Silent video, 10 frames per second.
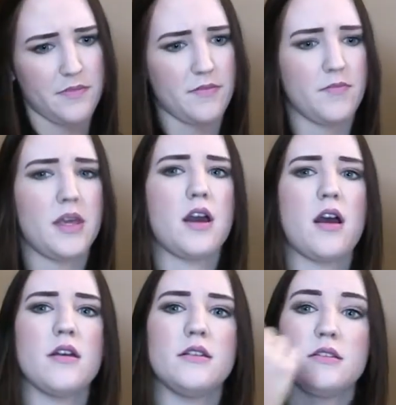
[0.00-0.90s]

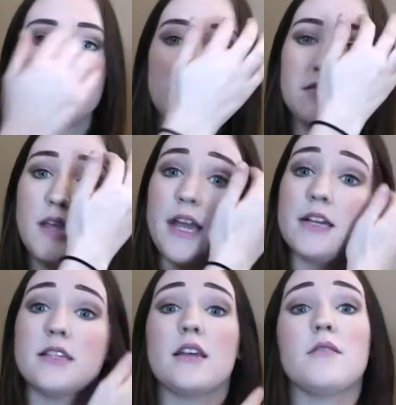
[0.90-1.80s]
because, like I
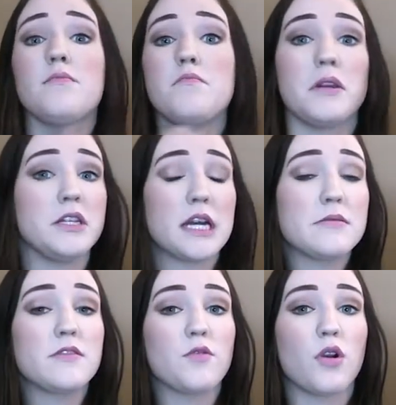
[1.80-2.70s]
said many
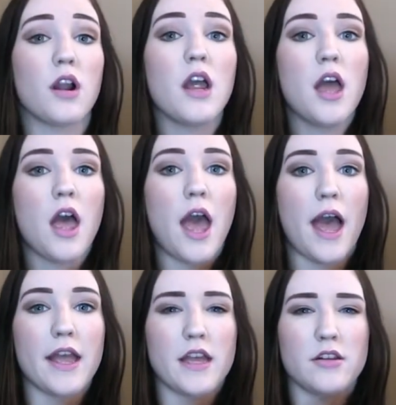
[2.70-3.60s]
times before,
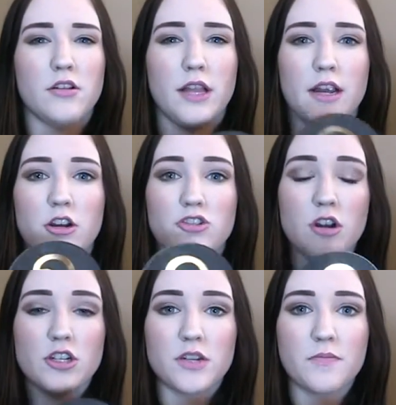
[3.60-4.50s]
I handle like our
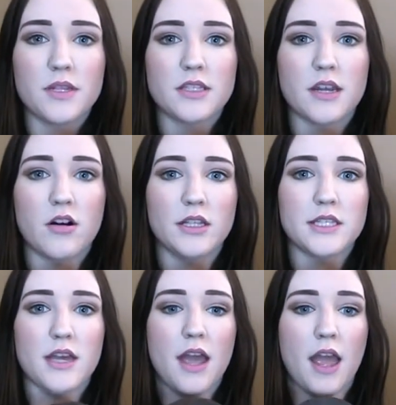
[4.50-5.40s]
truck shipments at
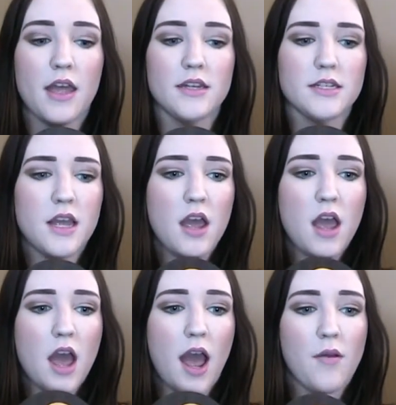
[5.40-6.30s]
Ulta, and
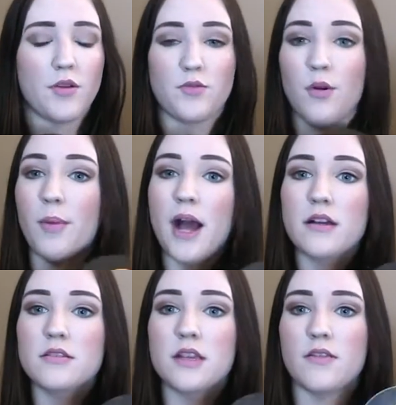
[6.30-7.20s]
I went through a
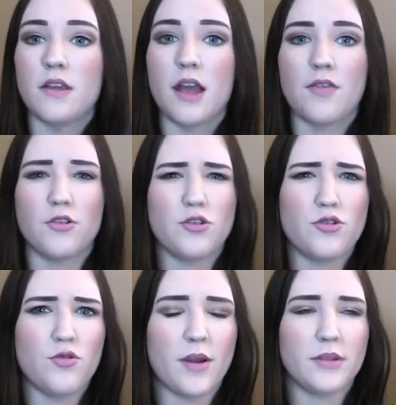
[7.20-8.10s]
box and they had their
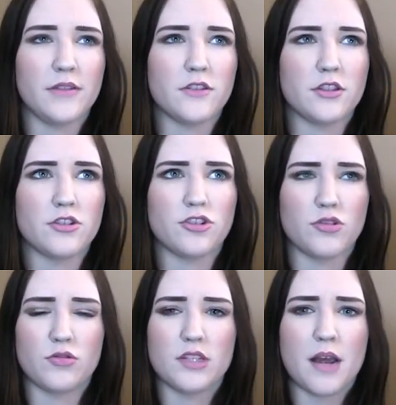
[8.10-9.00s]
new, I believe it's the
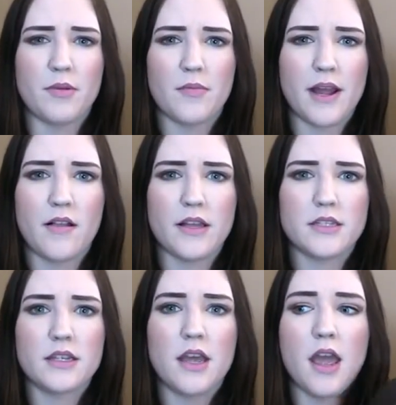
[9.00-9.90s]
Showstopper
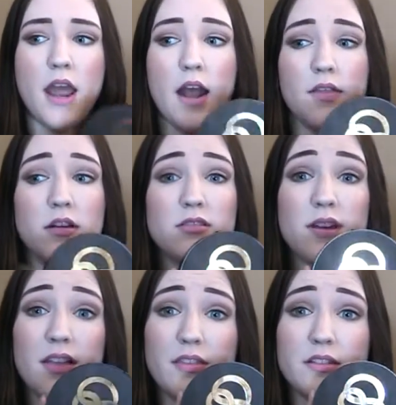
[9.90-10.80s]
palette, and they also
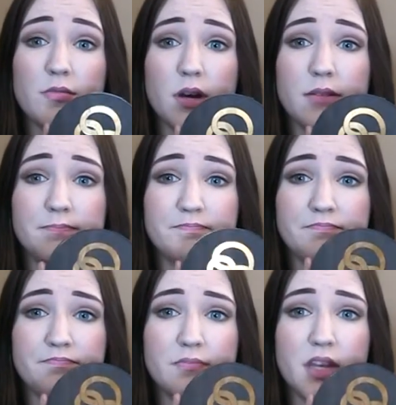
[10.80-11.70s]
had this one
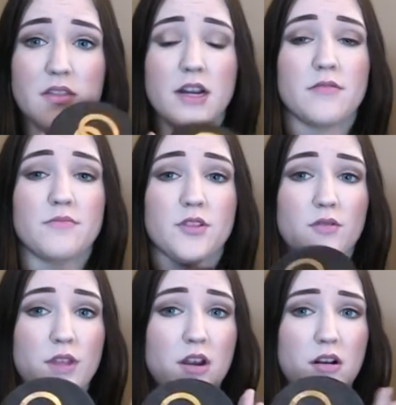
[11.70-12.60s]
in there.
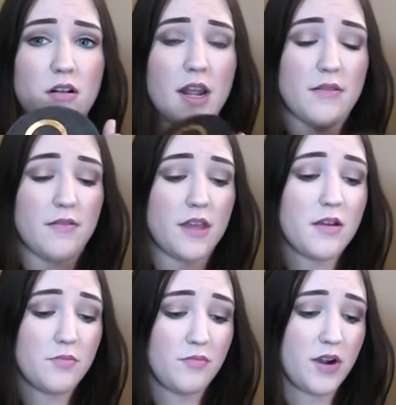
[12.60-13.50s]
So they are, I
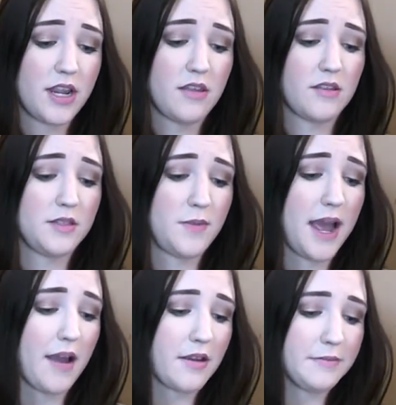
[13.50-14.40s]
think, bringing this
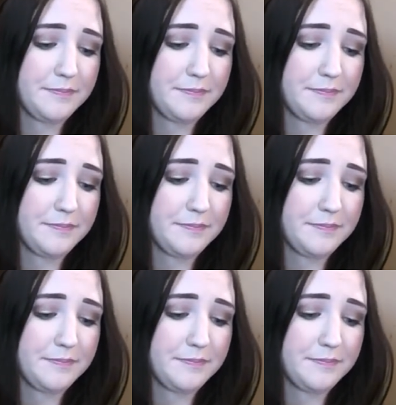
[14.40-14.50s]
back.